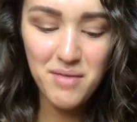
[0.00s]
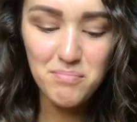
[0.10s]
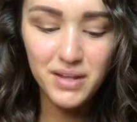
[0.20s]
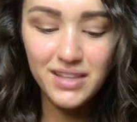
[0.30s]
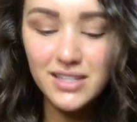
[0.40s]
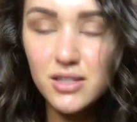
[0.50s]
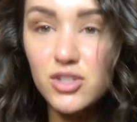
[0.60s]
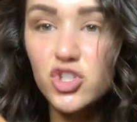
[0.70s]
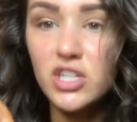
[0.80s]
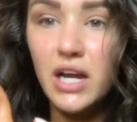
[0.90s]
But this
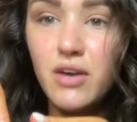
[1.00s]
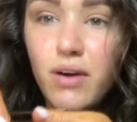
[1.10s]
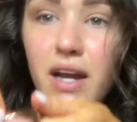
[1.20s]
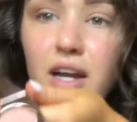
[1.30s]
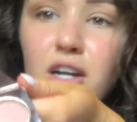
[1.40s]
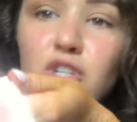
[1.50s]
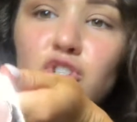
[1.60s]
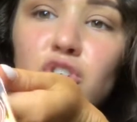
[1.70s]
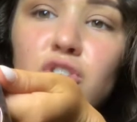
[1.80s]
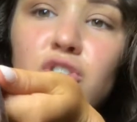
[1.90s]
shade right here is
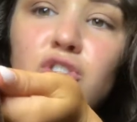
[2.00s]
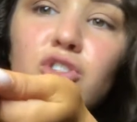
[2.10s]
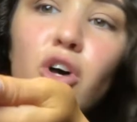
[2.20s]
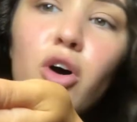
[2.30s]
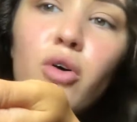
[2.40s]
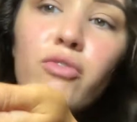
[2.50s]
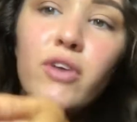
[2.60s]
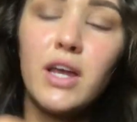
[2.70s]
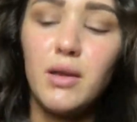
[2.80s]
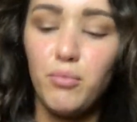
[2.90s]
just so
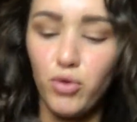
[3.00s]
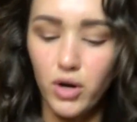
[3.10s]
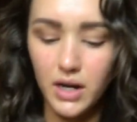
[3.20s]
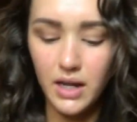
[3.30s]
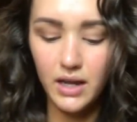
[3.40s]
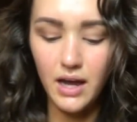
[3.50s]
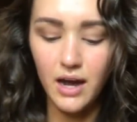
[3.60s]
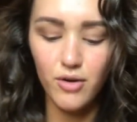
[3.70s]
freaking pretty.